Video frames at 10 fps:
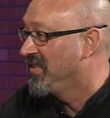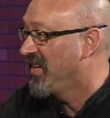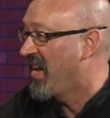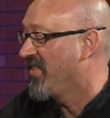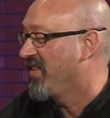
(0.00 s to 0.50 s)

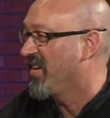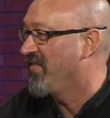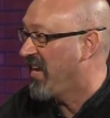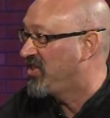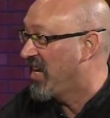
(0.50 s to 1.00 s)
Kind of think of
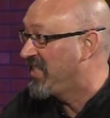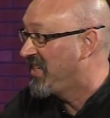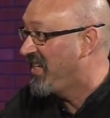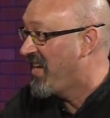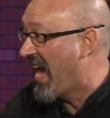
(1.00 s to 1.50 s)

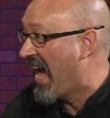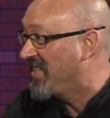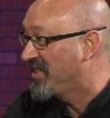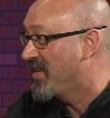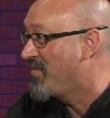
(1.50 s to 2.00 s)
HAT,
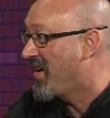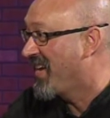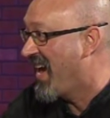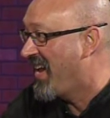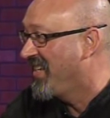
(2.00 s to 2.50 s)
steampunk hat.